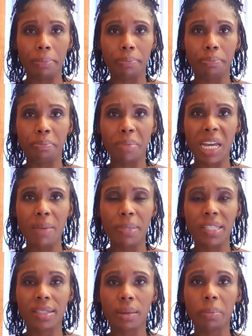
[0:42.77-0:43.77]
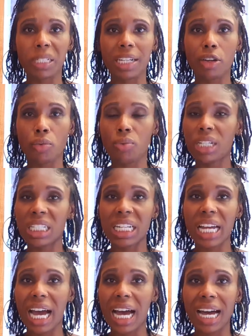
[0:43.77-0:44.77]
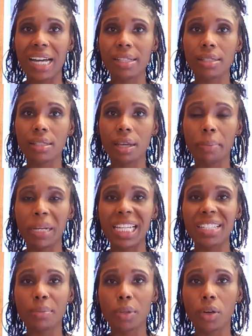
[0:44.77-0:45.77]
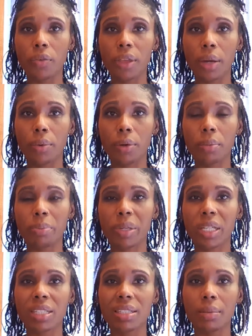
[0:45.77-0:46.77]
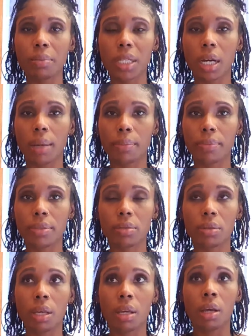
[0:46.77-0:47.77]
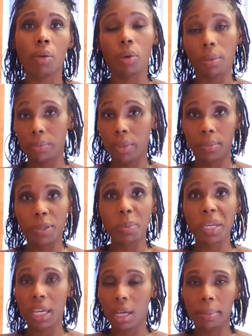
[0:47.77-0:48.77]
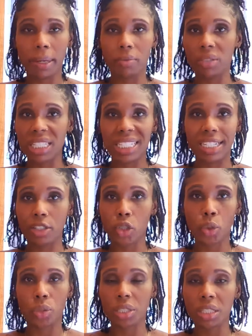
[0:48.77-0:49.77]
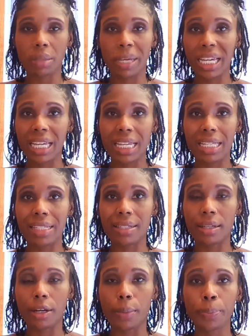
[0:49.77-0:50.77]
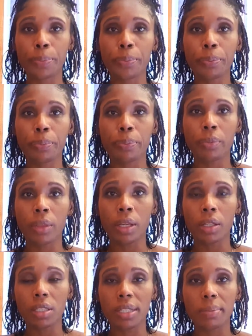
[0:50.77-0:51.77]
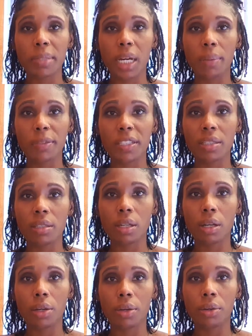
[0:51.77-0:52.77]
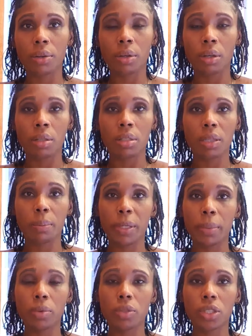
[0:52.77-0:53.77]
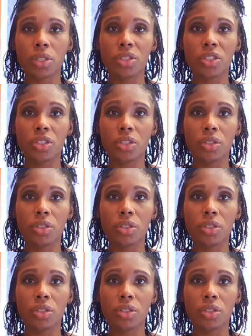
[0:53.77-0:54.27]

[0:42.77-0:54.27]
maybe somebody already has a placement of their room, because sometimes, well, I'm speaking about residential just to make it easier. Sometimes, you know, some people just